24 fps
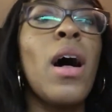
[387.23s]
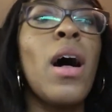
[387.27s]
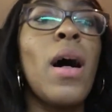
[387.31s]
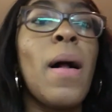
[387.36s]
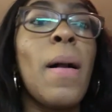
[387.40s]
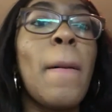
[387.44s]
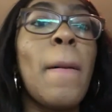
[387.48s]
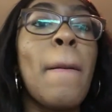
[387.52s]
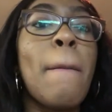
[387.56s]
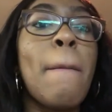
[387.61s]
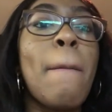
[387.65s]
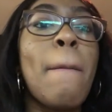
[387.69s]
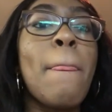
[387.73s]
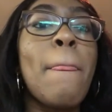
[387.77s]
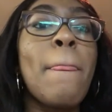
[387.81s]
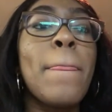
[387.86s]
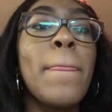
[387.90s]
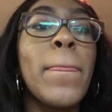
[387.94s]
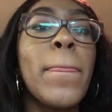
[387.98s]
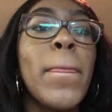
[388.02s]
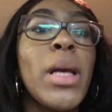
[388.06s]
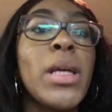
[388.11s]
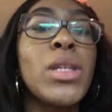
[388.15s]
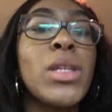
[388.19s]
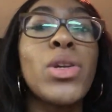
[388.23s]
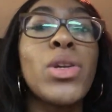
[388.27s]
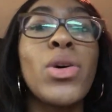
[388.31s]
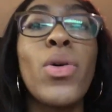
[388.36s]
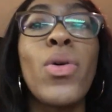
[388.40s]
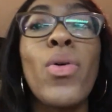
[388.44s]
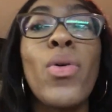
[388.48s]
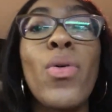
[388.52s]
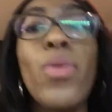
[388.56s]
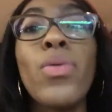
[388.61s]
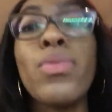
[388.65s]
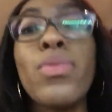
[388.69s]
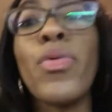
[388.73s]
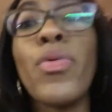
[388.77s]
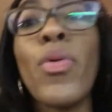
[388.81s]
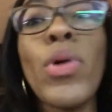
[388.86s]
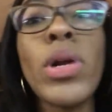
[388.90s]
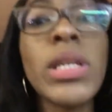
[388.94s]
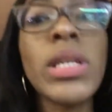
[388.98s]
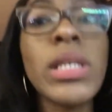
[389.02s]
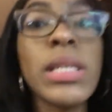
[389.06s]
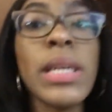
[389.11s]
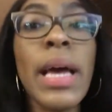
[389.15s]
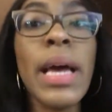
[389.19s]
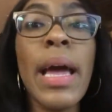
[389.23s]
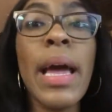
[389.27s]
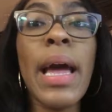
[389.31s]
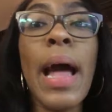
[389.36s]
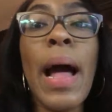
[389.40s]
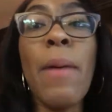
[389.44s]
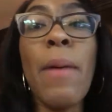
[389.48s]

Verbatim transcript: So for today,